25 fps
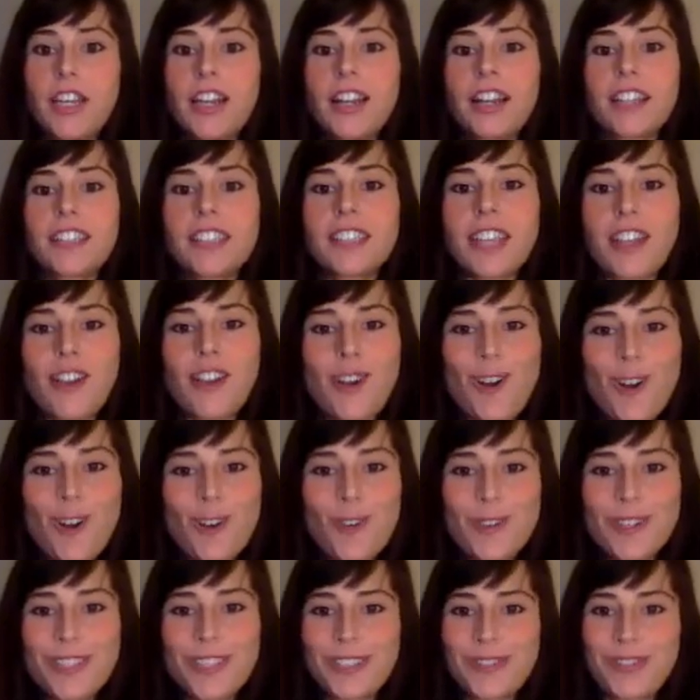because I
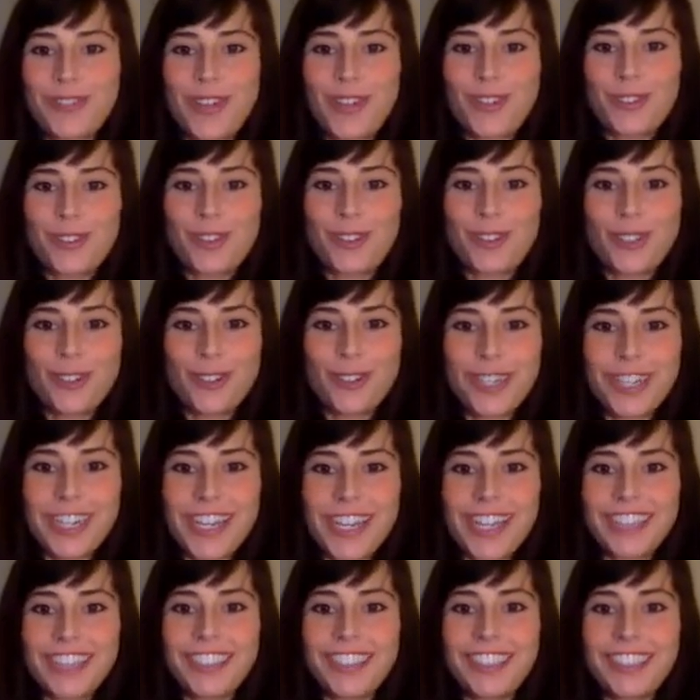always felt so
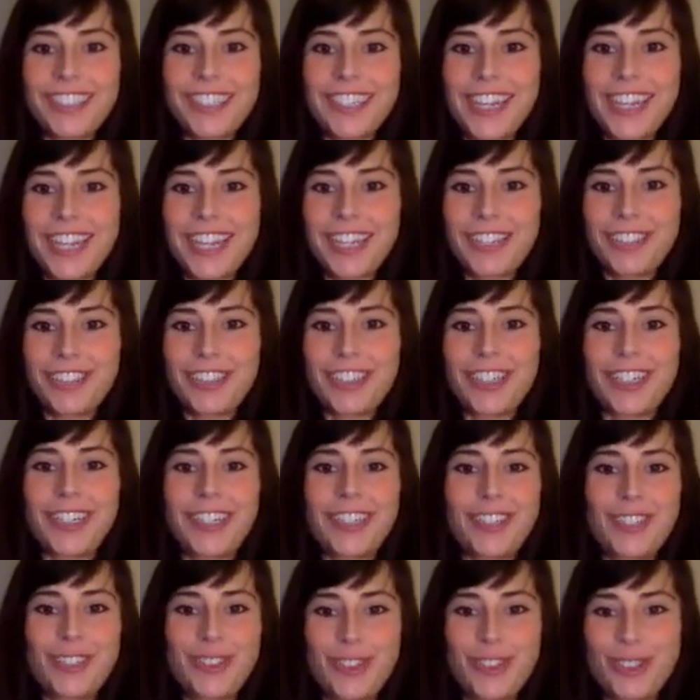connected to nature
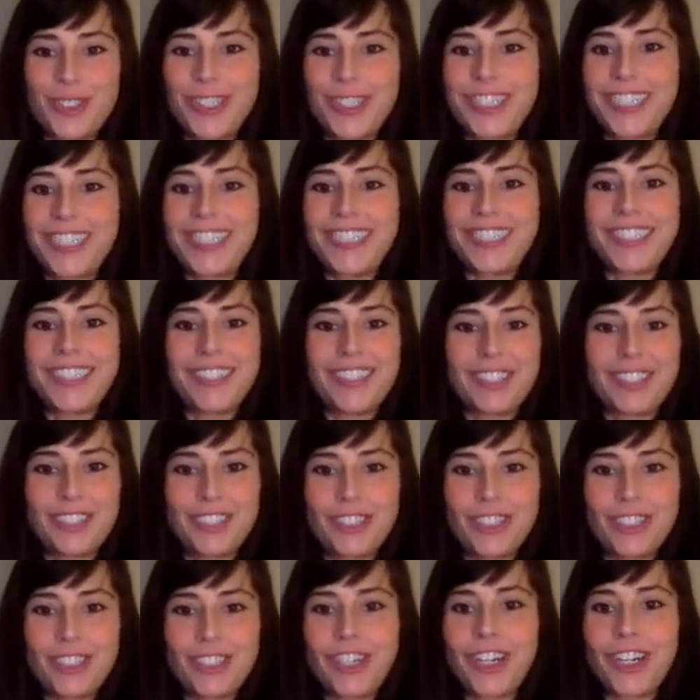and the trees and the
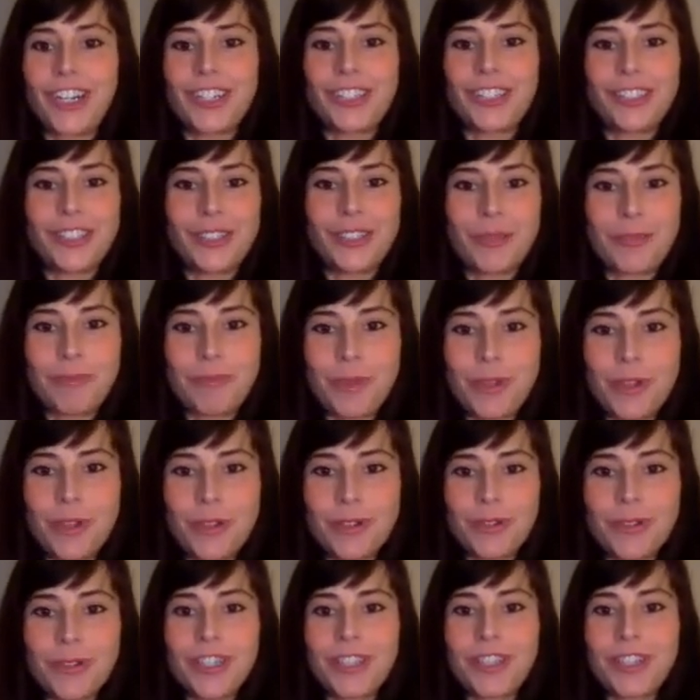stars and the
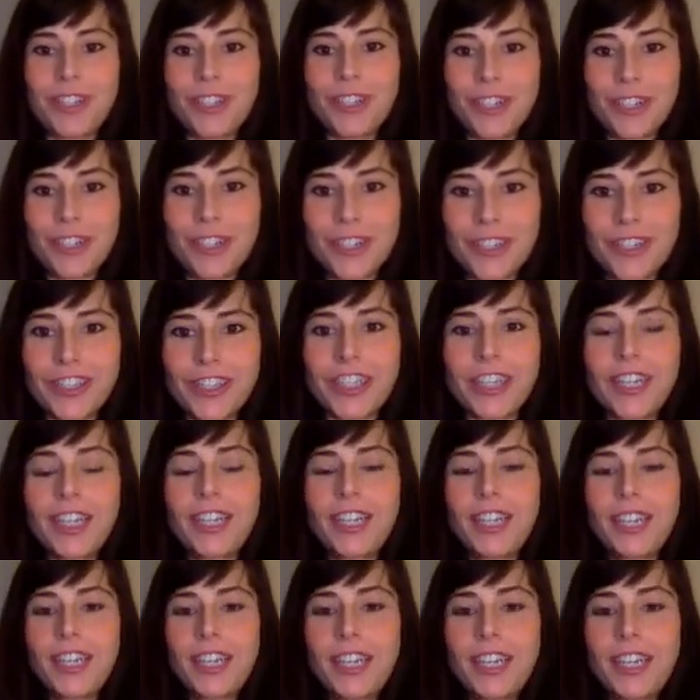moon and the earth
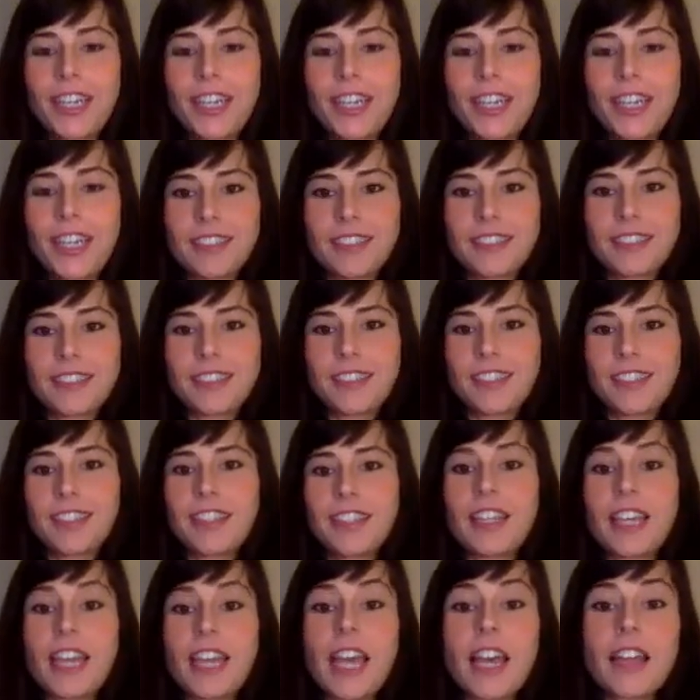and
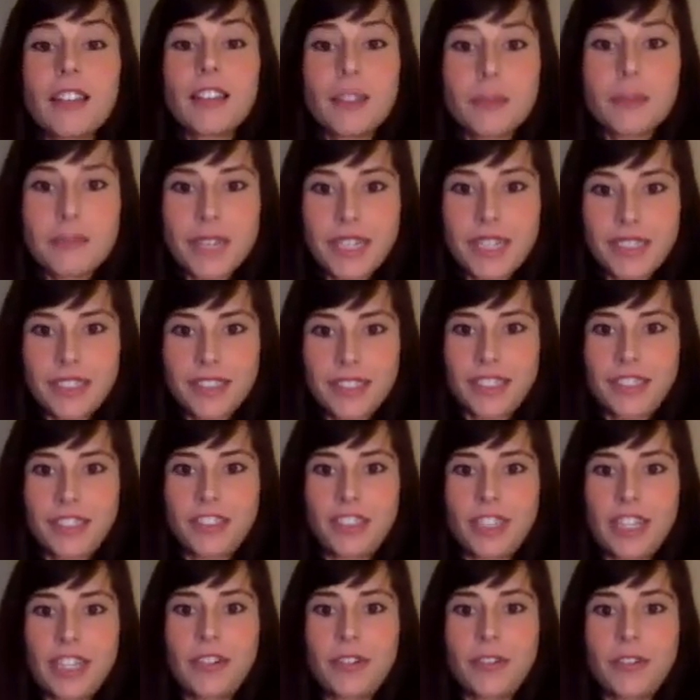the elements in
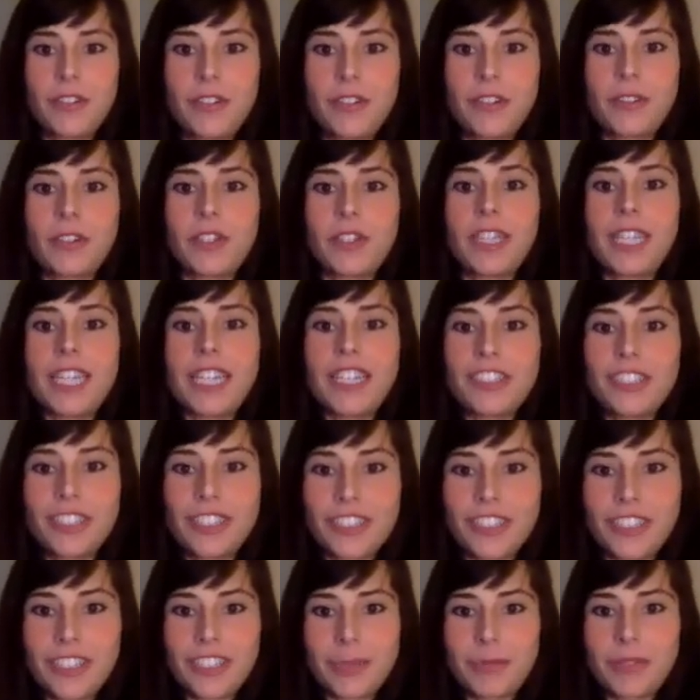general, and the
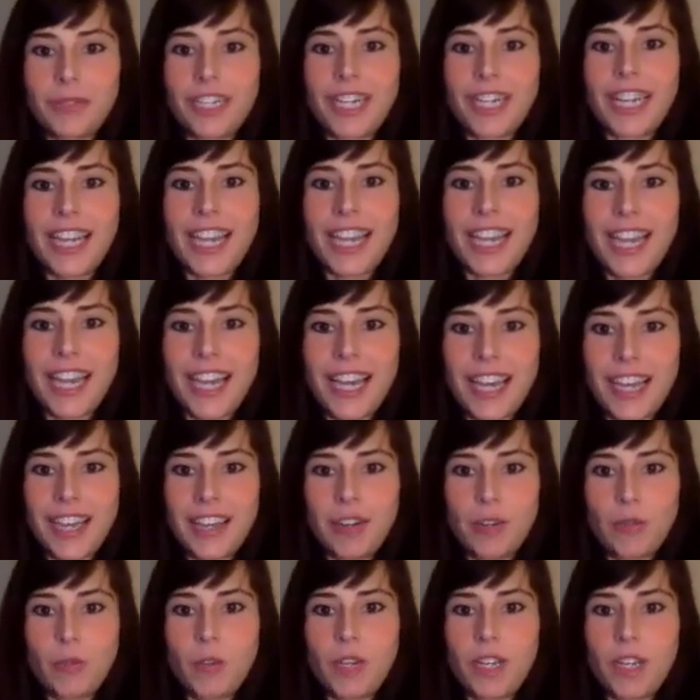relationship that I had
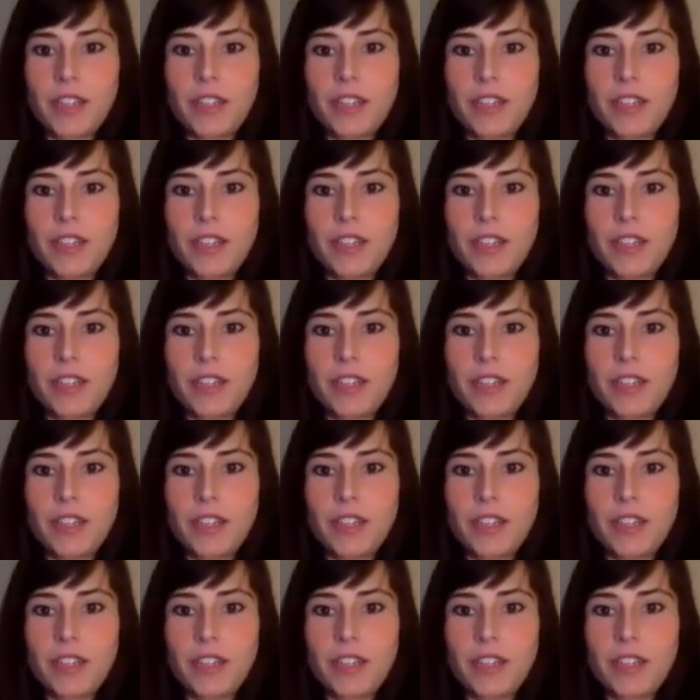with